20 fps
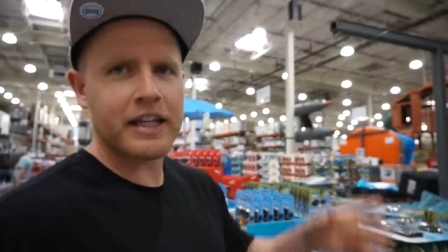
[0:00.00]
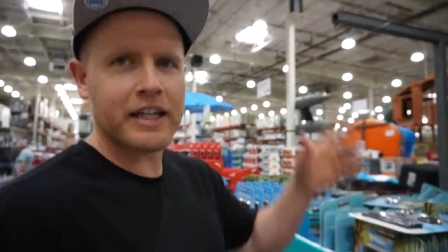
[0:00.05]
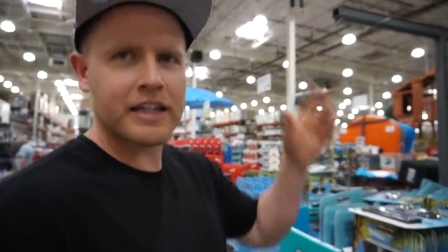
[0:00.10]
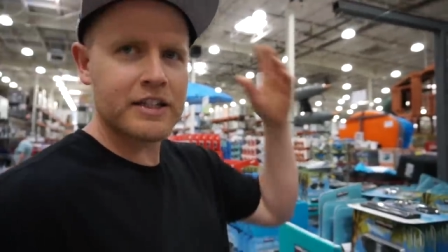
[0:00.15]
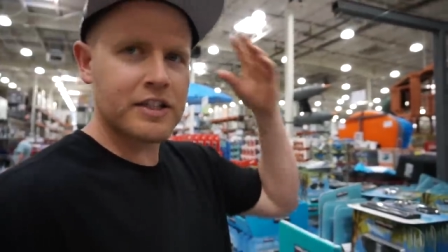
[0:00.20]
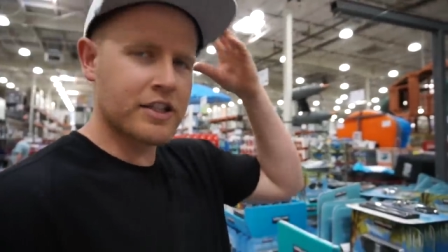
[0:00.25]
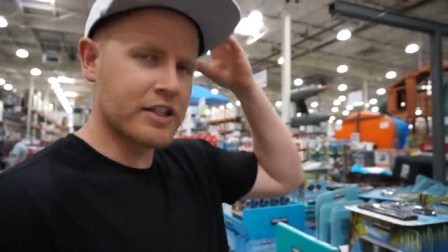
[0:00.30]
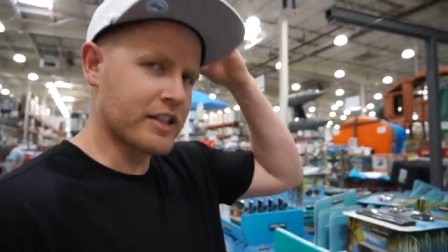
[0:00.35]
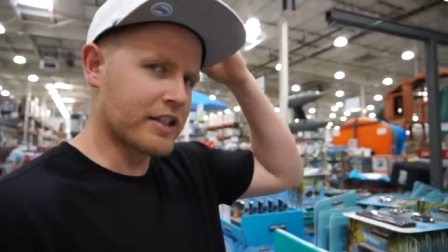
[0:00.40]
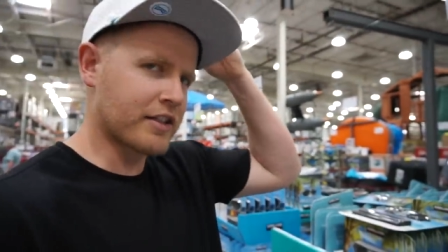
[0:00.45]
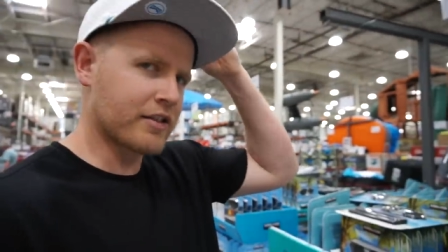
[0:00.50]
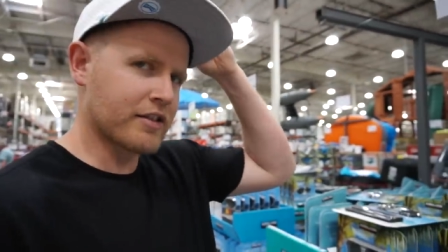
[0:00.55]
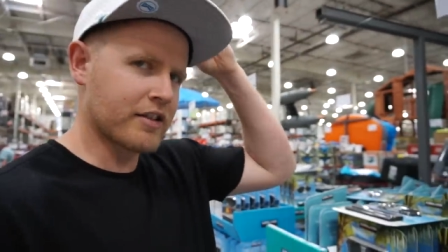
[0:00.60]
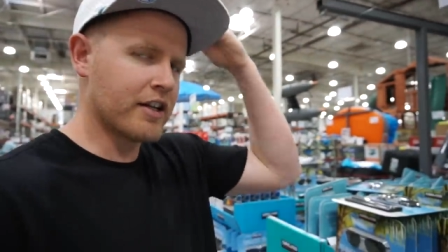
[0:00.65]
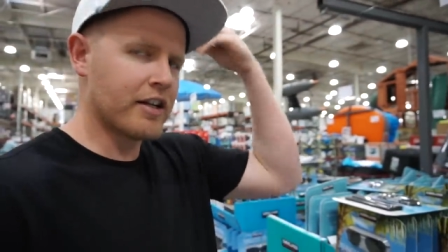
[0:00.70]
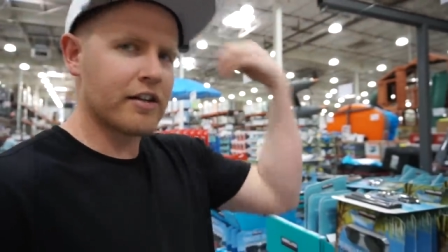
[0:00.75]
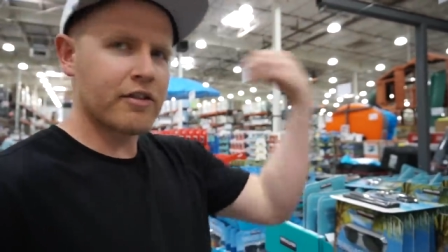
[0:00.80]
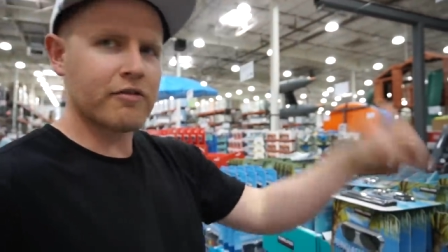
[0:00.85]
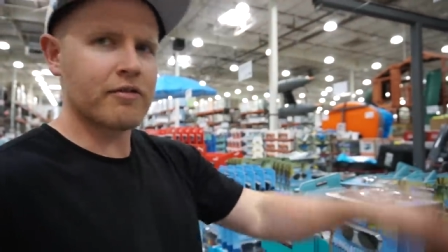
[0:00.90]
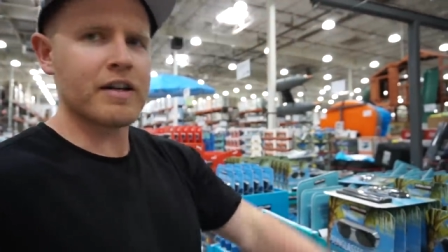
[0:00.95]
Kids just
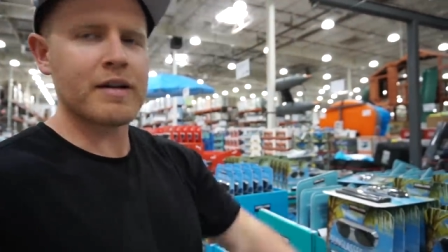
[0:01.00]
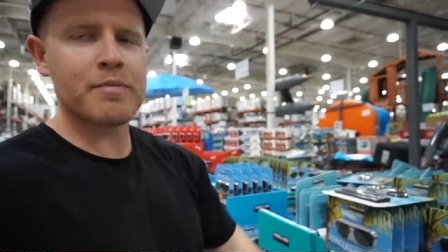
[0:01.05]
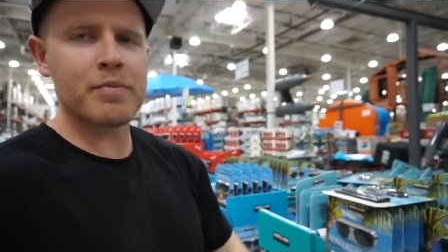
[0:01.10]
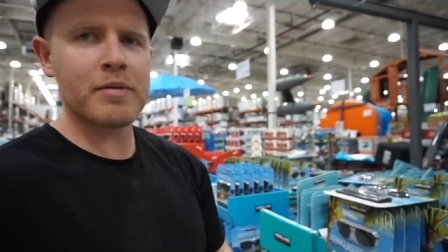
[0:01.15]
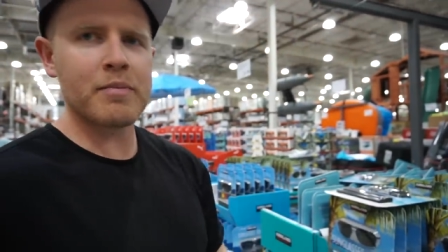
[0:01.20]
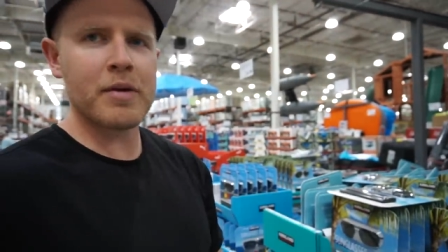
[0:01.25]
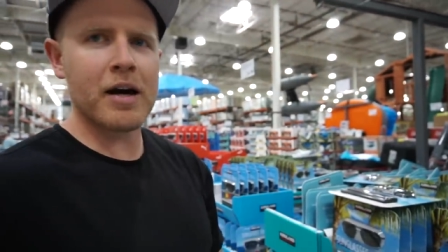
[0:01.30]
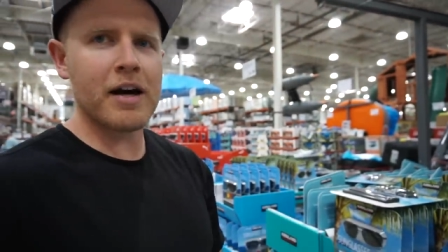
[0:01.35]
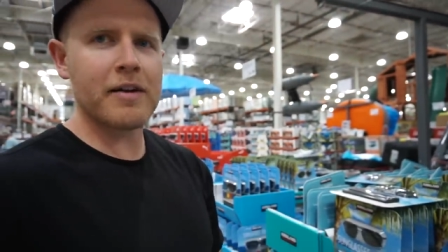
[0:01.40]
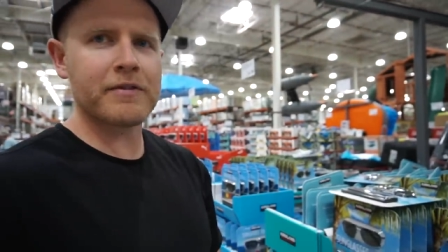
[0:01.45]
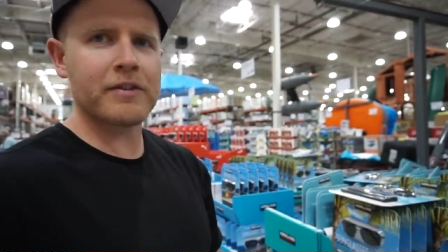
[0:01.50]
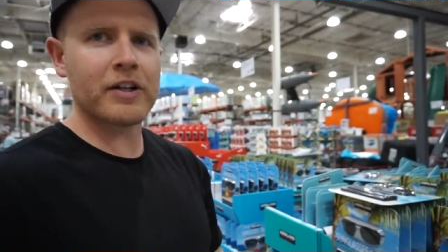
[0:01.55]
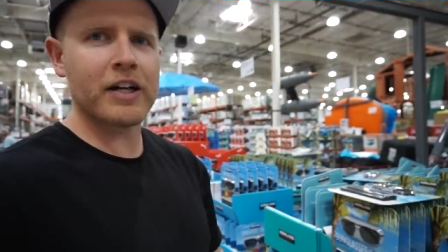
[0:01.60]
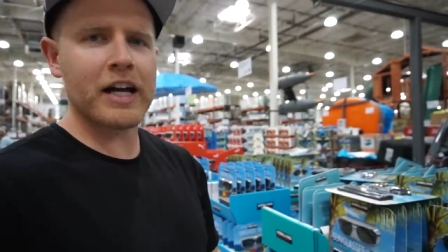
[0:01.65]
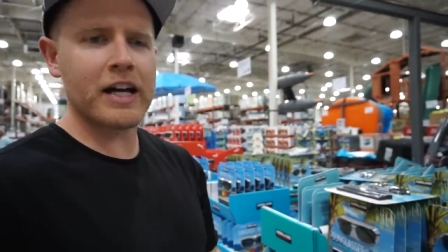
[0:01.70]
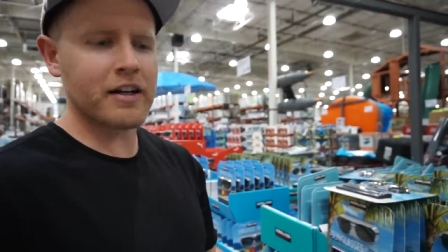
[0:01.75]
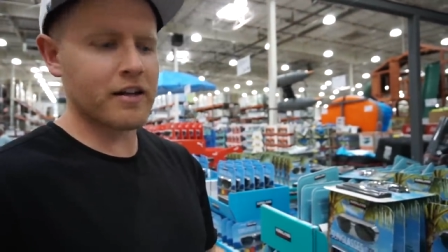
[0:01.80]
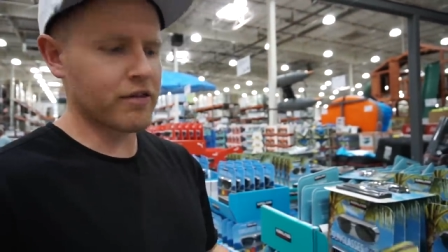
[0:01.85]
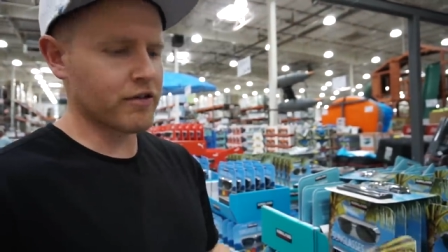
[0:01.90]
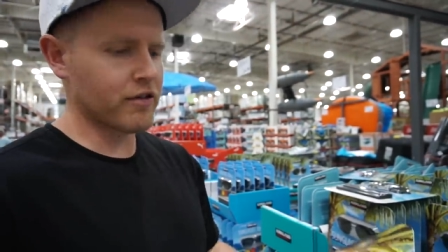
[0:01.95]
rip them off your
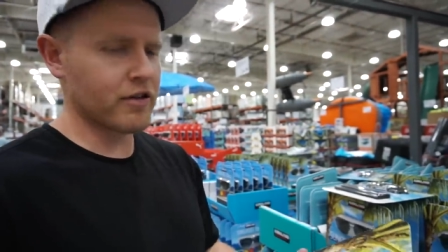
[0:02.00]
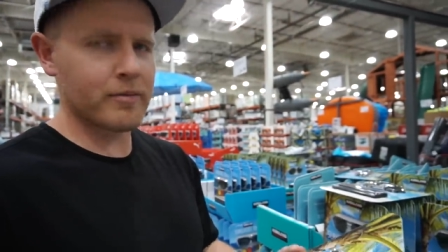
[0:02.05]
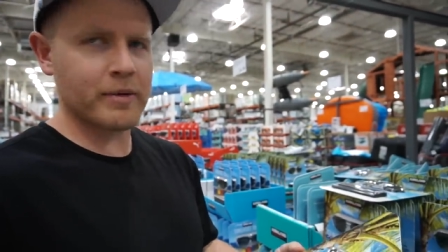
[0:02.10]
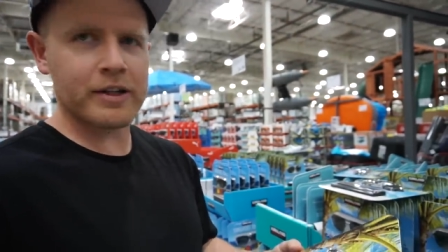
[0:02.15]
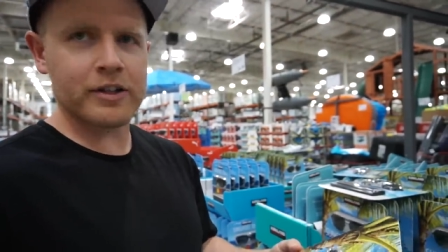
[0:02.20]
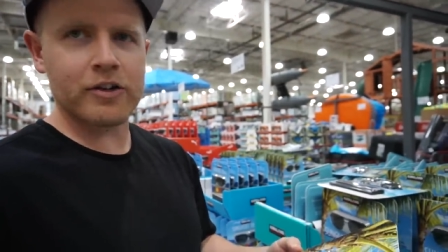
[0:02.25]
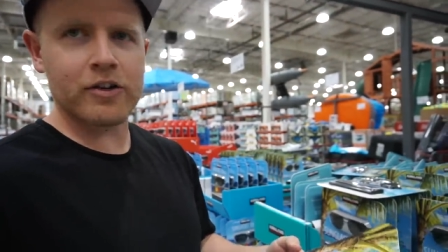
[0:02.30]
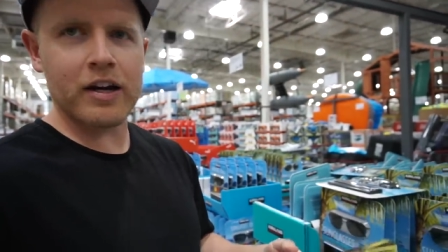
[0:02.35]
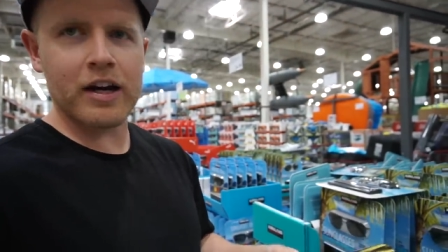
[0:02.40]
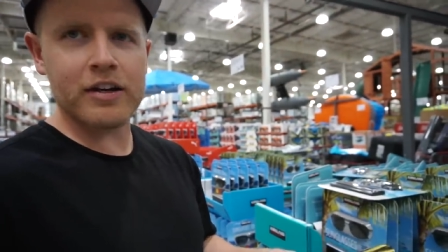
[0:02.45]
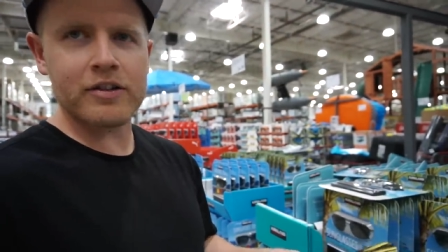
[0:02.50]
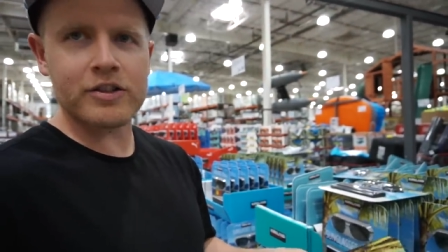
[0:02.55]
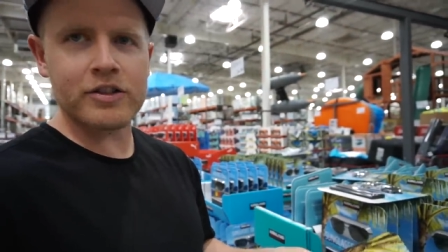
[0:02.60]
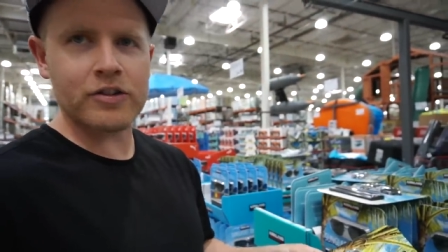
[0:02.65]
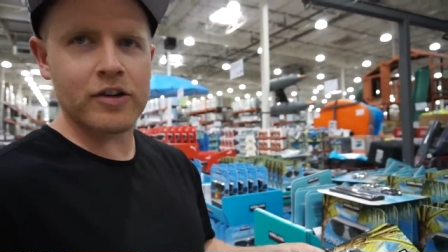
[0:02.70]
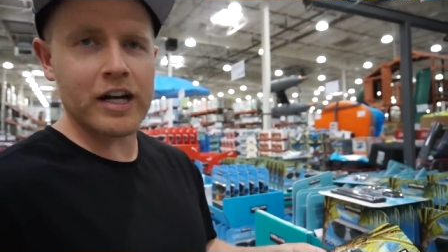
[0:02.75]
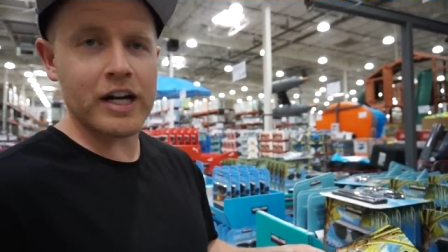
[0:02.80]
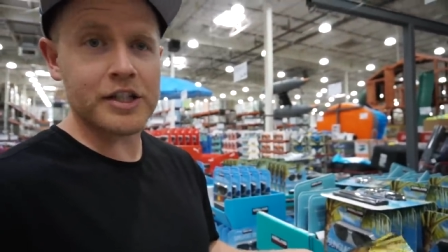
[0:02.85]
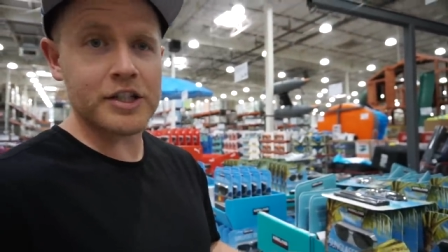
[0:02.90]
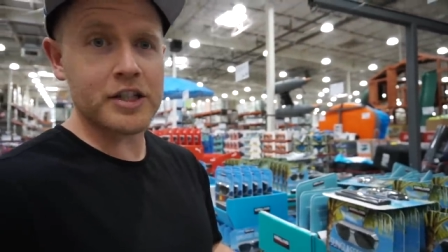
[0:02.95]
head and throw them on the ground,
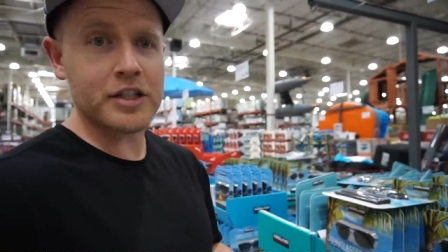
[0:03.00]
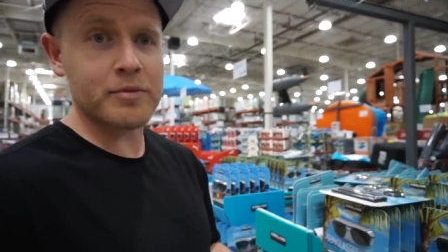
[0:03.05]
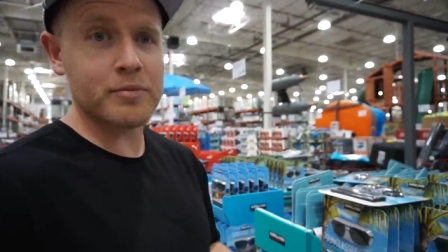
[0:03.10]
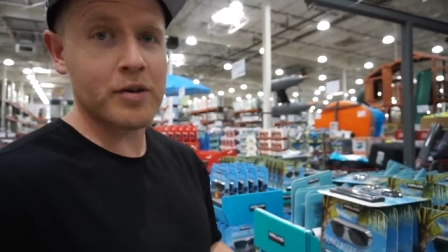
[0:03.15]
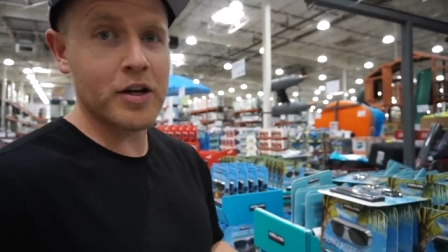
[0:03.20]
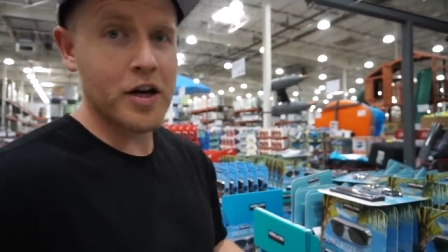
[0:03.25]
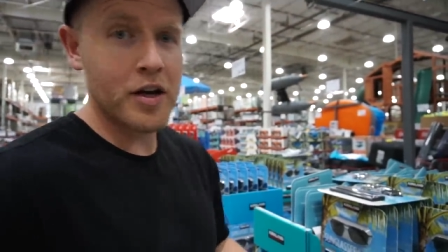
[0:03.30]
scratch them.